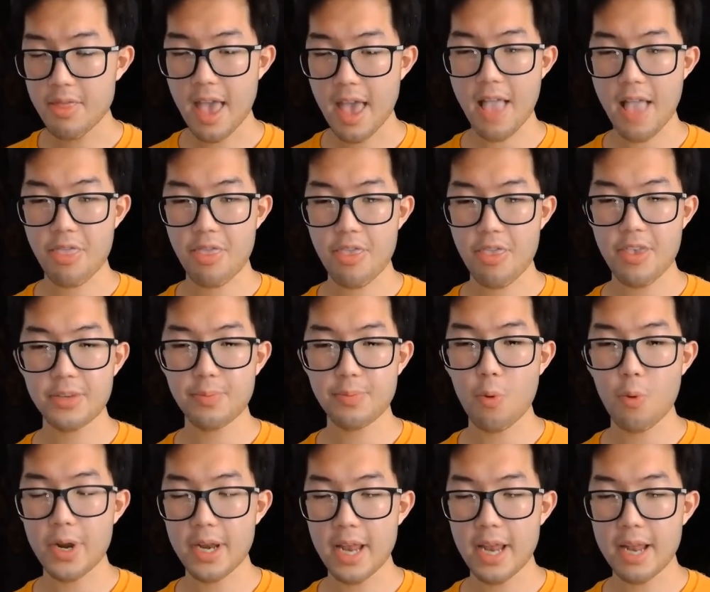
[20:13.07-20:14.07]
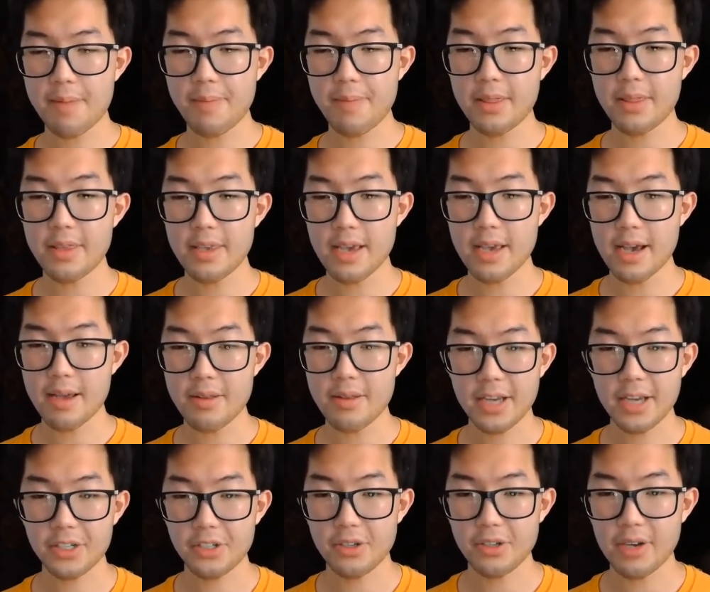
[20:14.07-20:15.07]
at this point had been the
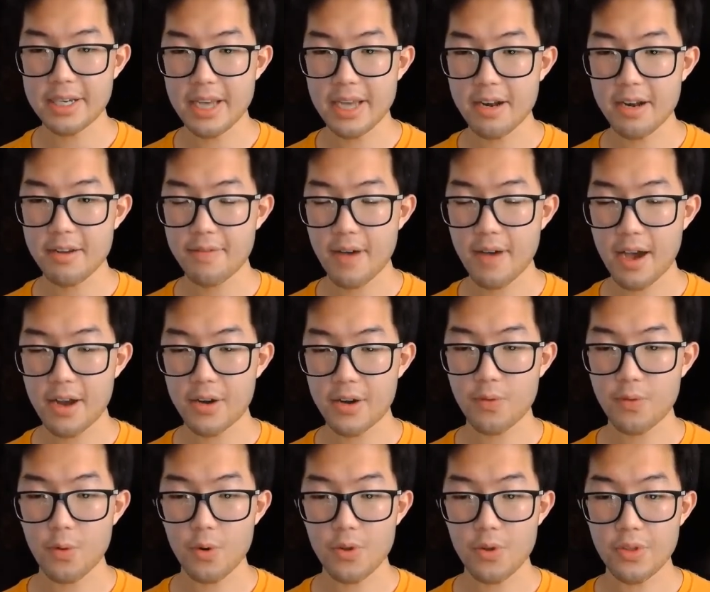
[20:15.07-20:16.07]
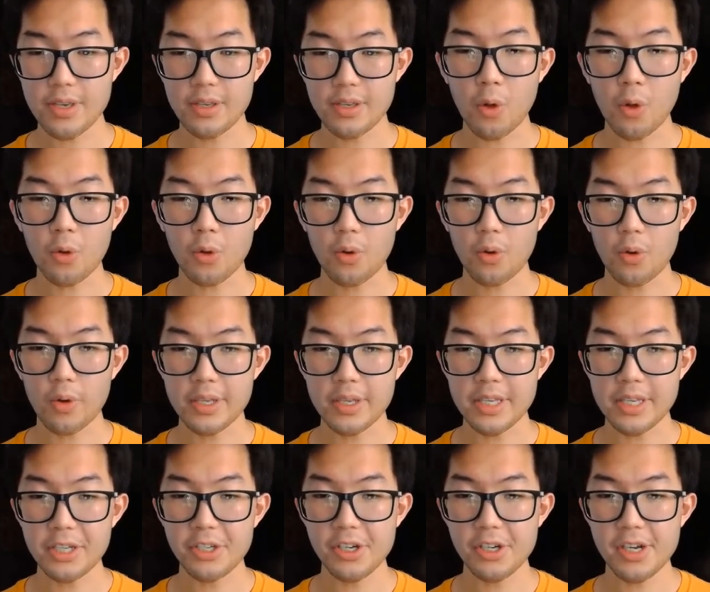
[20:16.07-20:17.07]
national identifier for the local
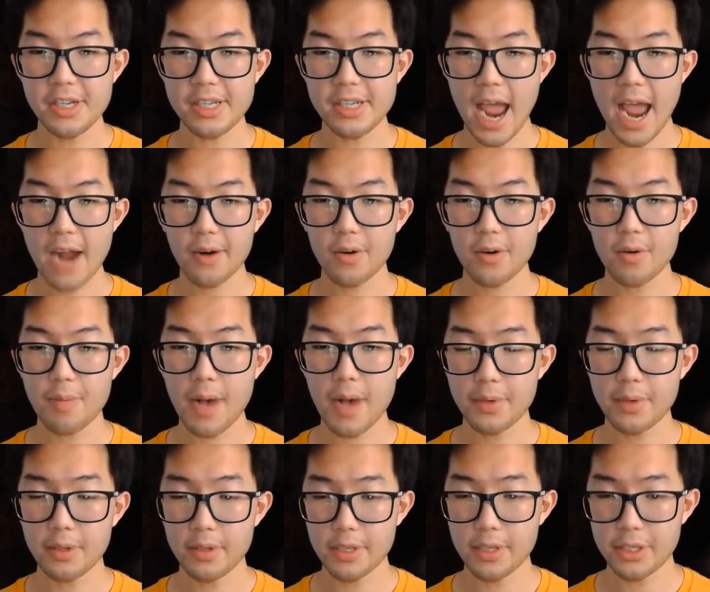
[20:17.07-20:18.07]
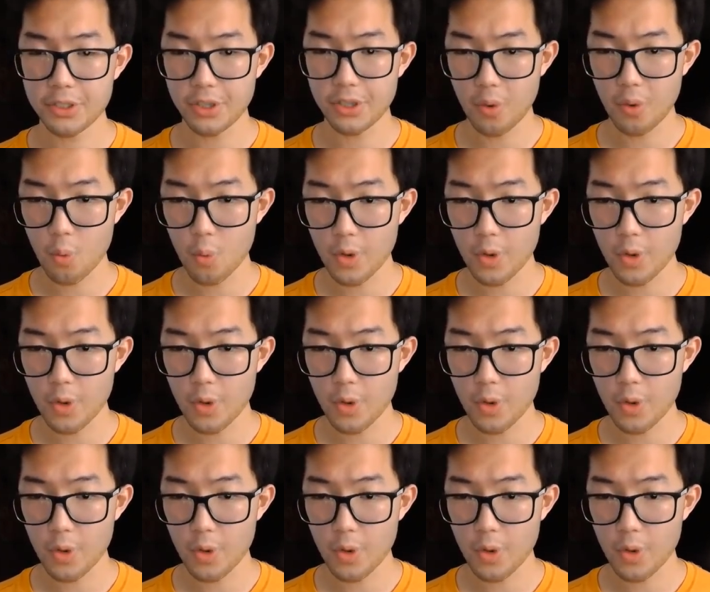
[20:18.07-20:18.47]
indigenous Arab population,